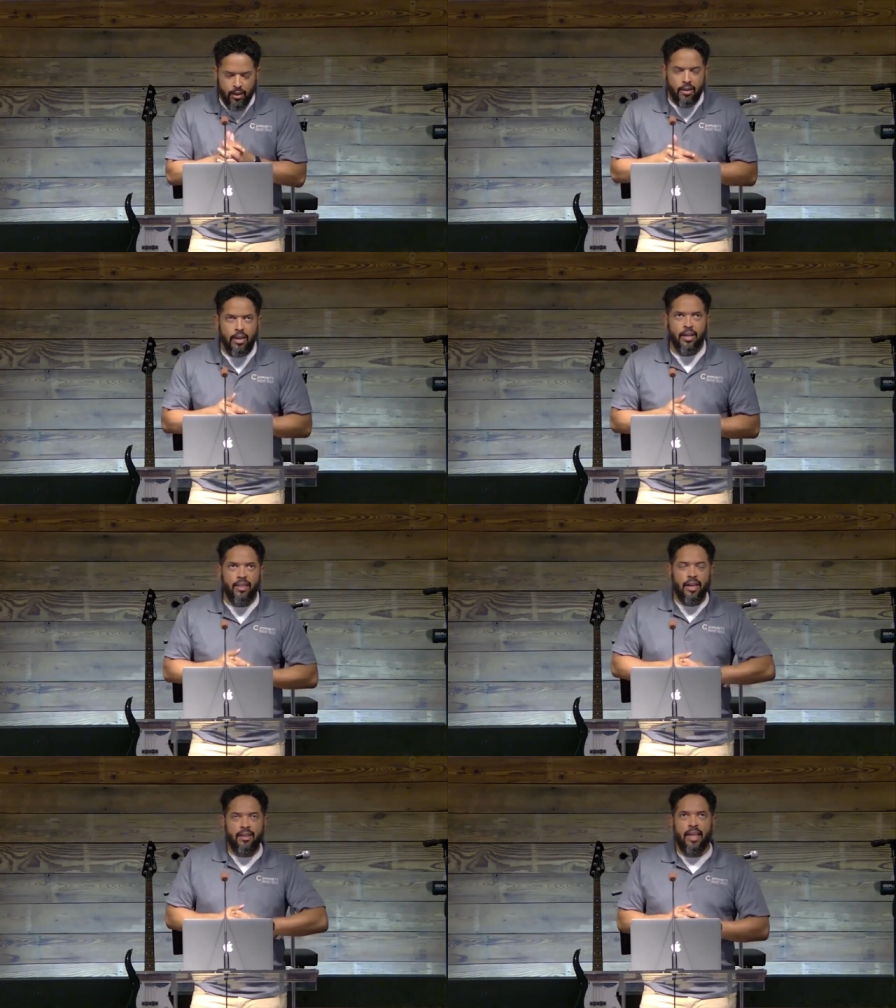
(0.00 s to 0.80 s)
Yeah,
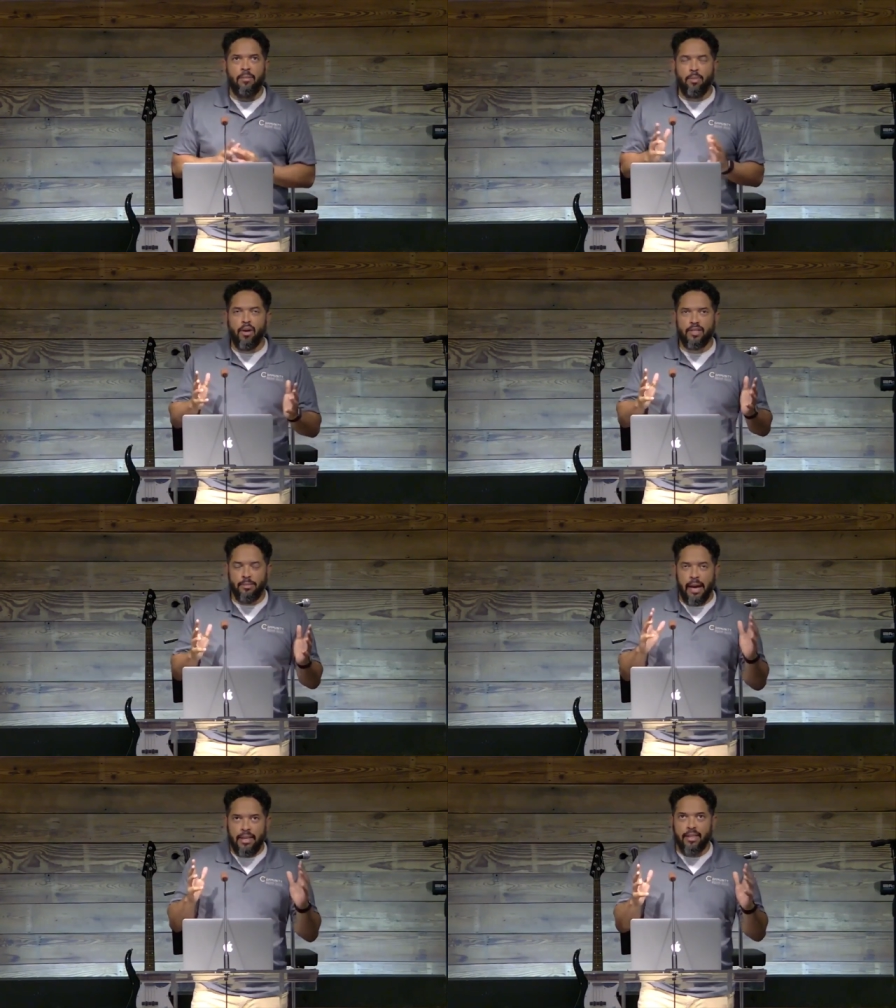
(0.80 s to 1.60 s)
that, that brought to
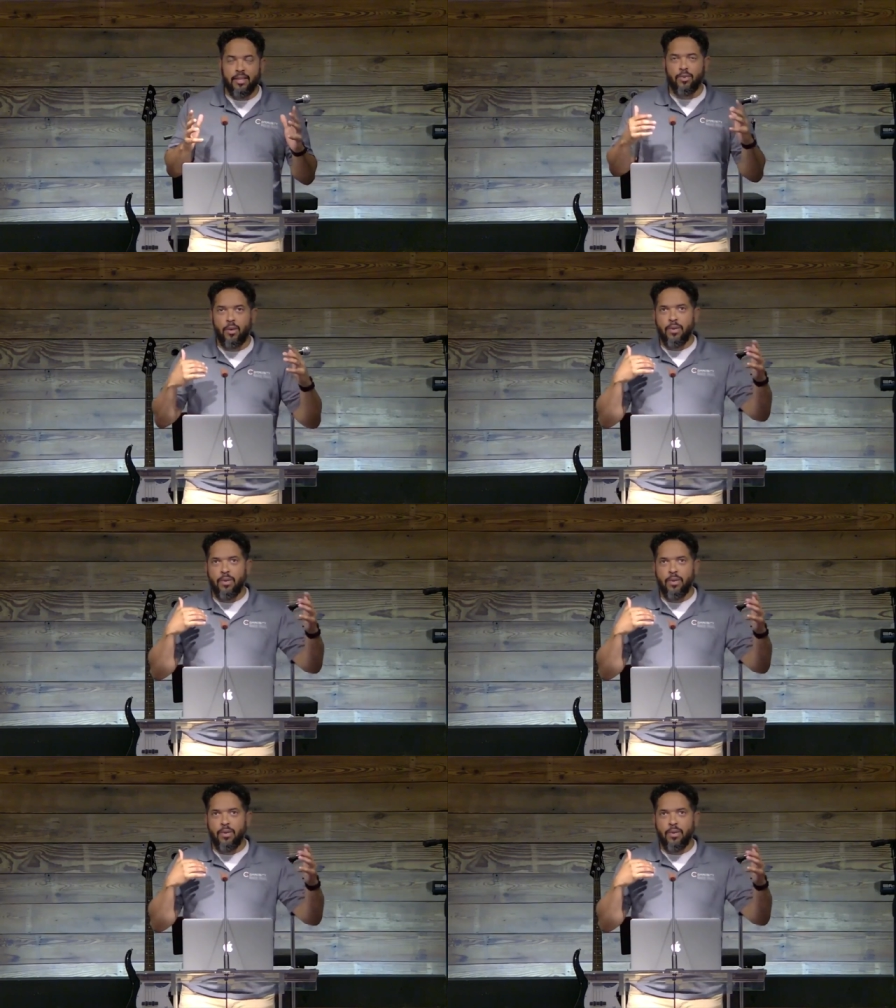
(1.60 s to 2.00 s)
mind this, right?